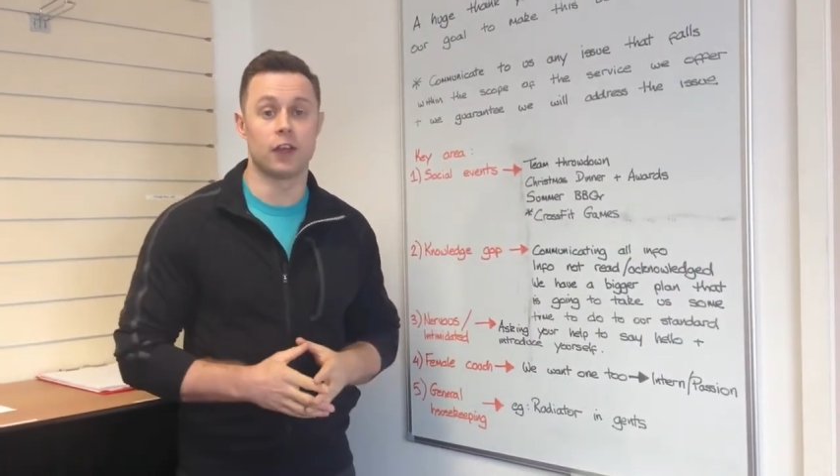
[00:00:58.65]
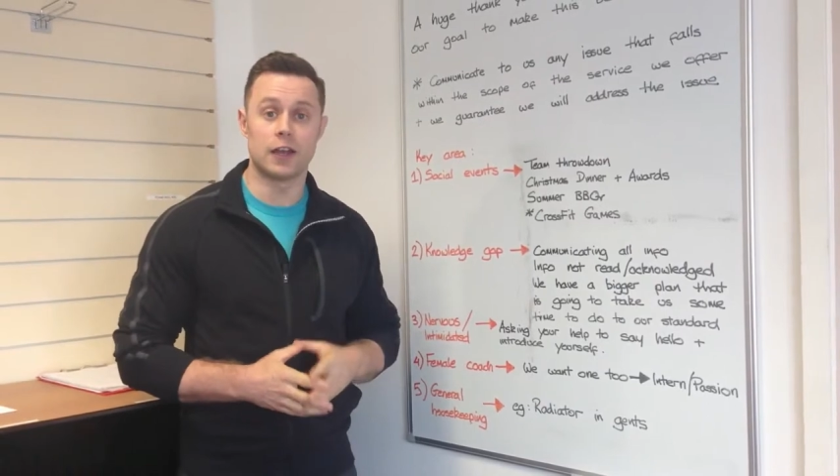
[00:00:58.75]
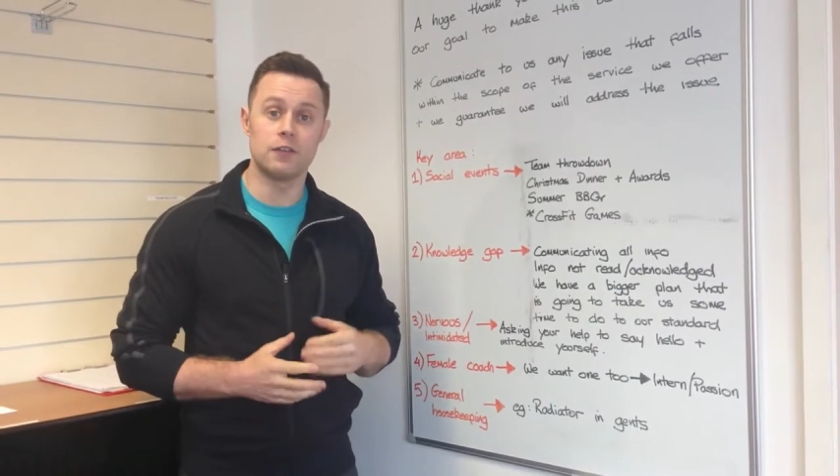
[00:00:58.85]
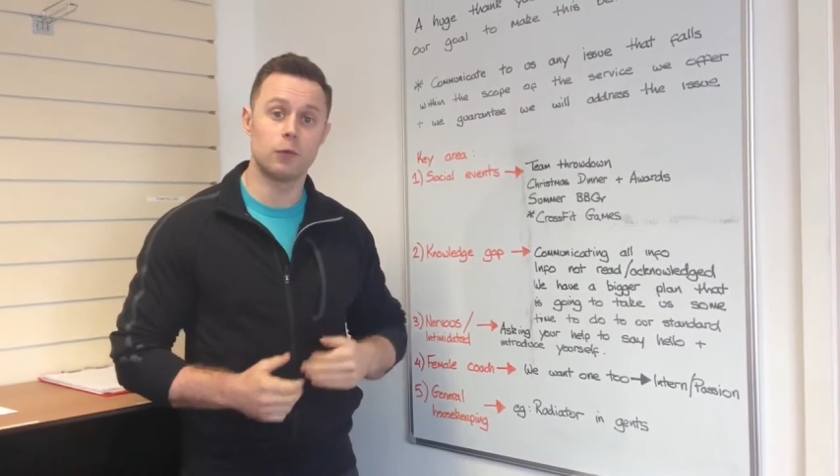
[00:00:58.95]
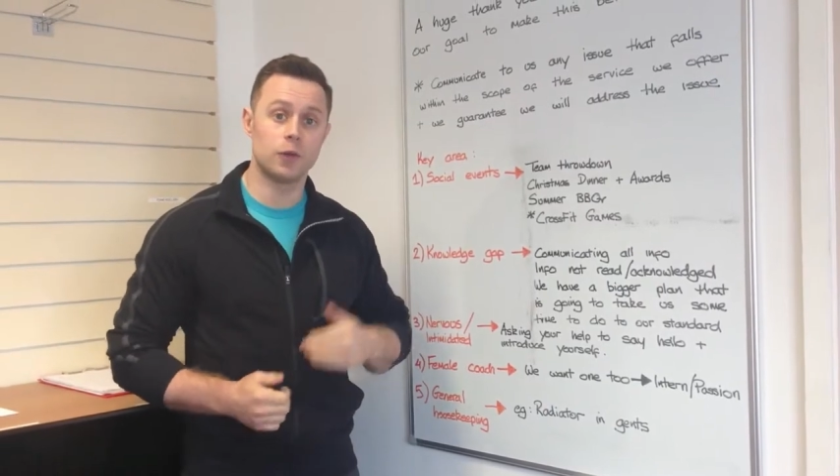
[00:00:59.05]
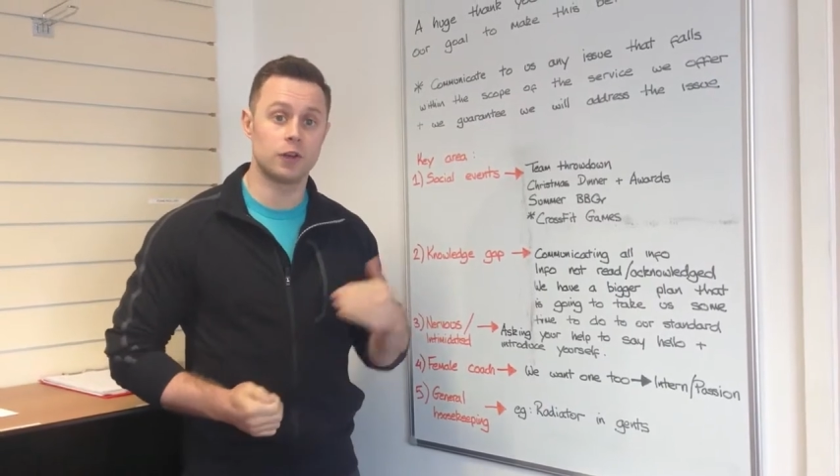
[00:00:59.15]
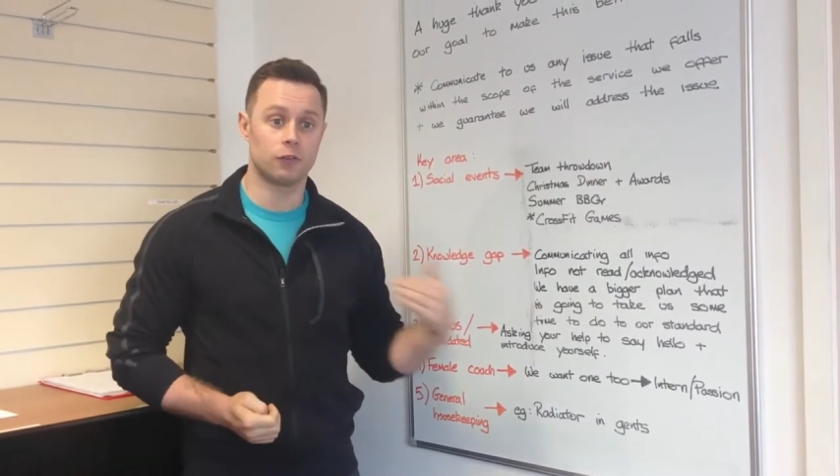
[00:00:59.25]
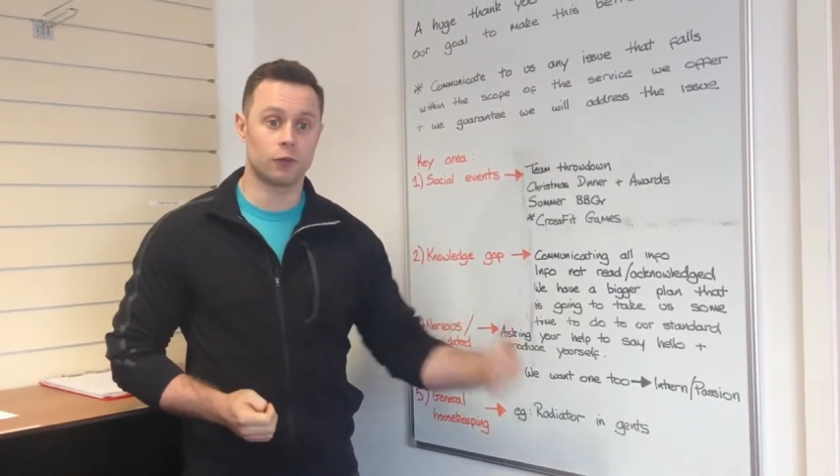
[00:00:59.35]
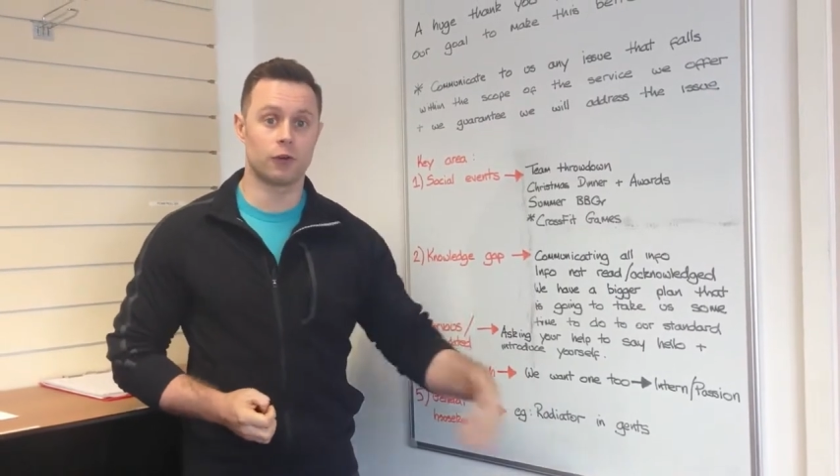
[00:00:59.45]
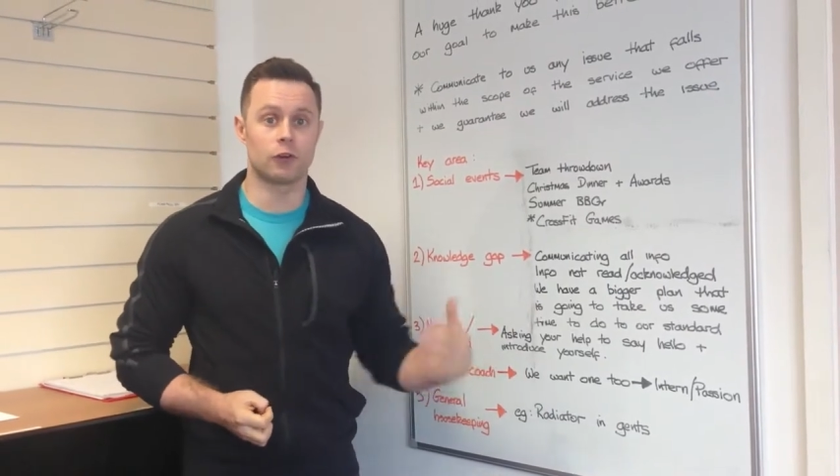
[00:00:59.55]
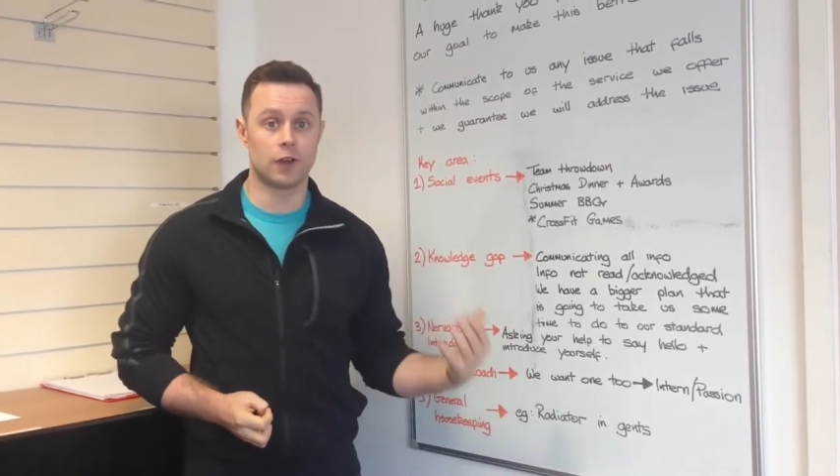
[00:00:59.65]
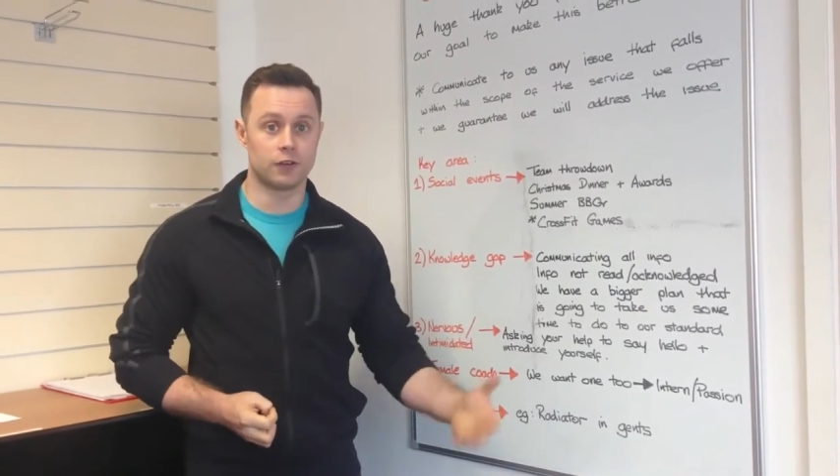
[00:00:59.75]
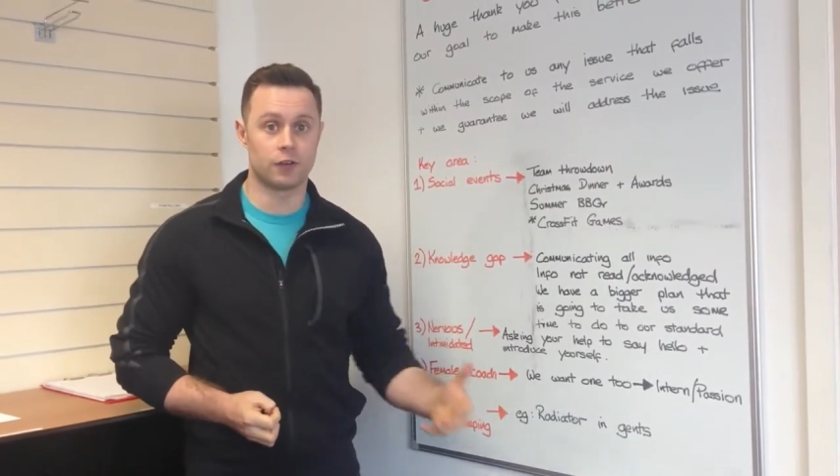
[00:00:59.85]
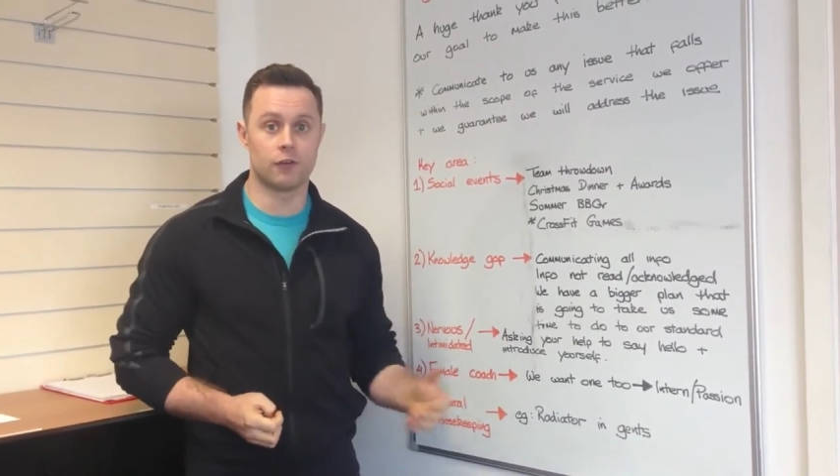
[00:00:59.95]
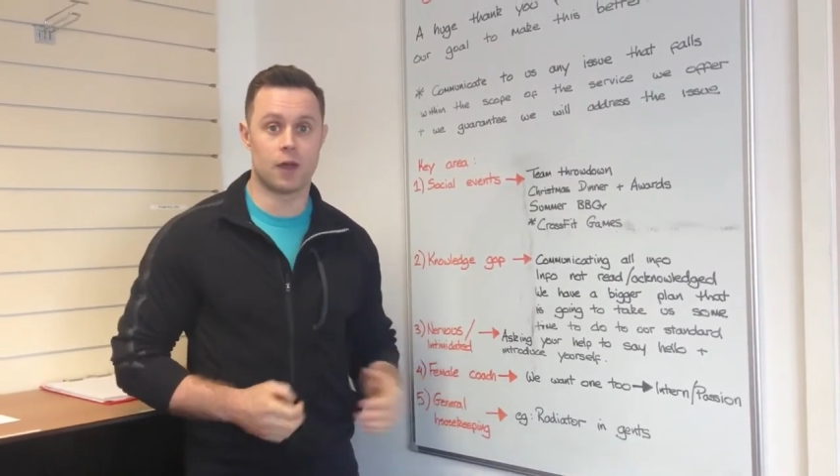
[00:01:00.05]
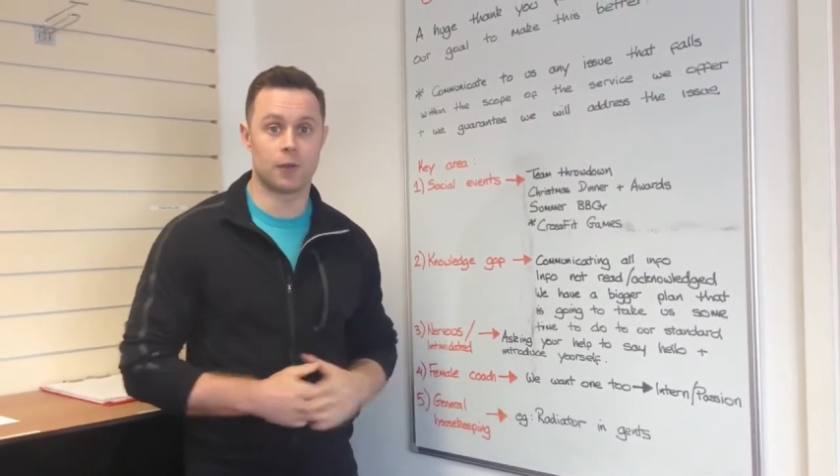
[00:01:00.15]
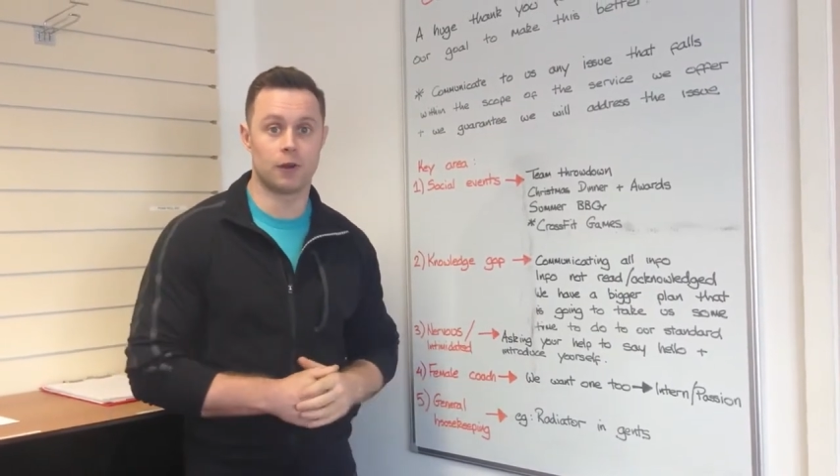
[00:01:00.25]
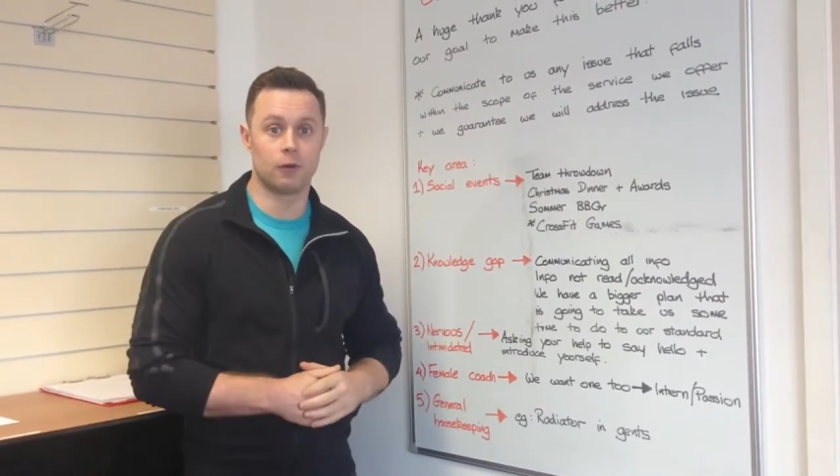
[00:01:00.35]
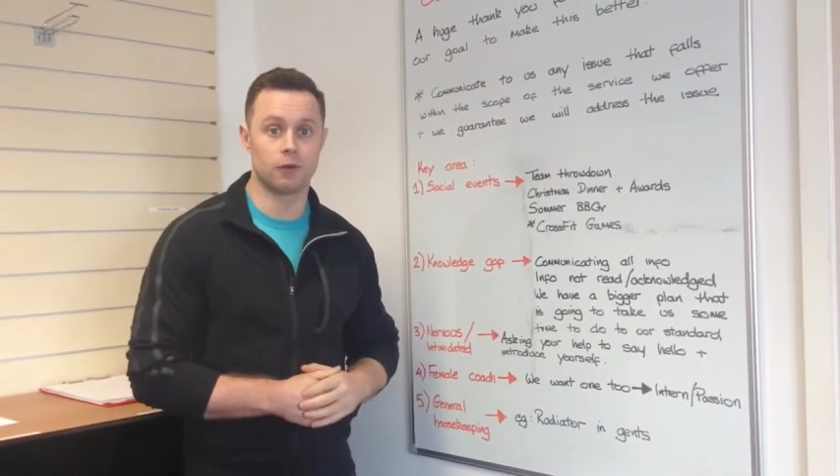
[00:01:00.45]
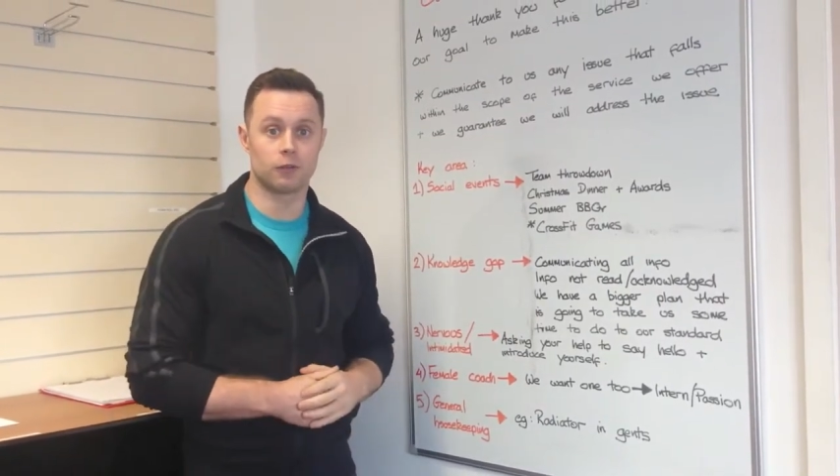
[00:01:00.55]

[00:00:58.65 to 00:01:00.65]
And even when you're further into the rabbit hole